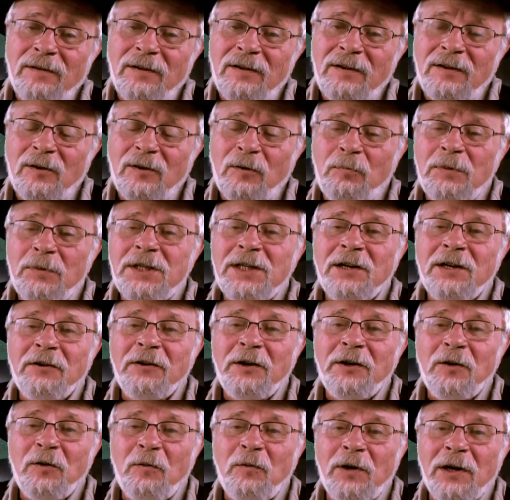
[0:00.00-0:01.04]

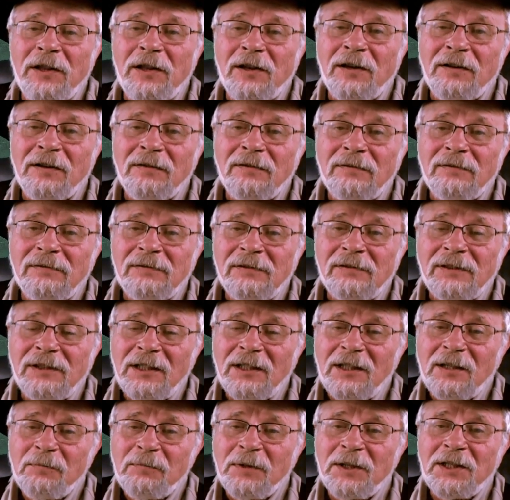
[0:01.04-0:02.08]
material weather.
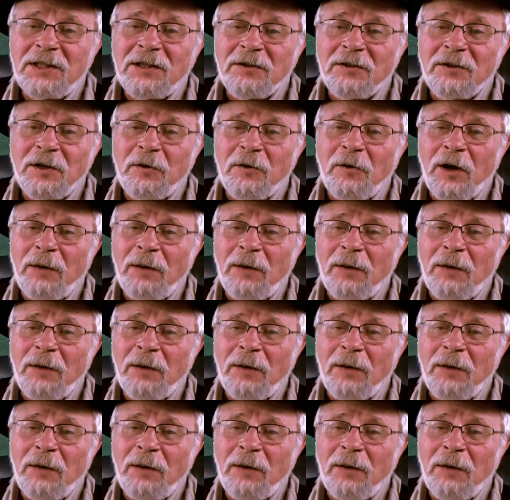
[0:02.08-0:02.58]
Material,